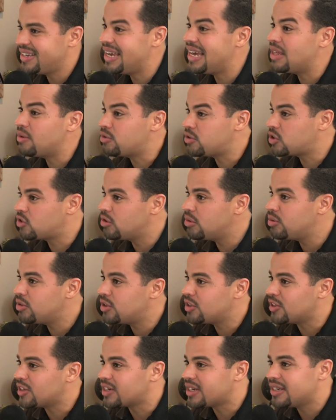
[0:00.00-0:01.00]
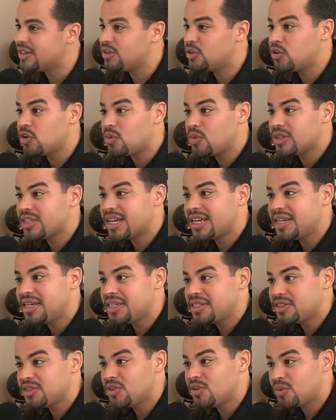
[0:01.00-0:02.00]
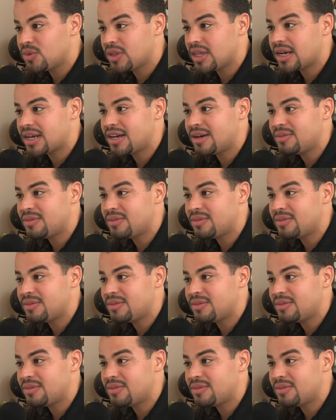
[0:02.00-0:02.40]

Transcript: Yeah, it was scribbly looking. You know what that is? You know where that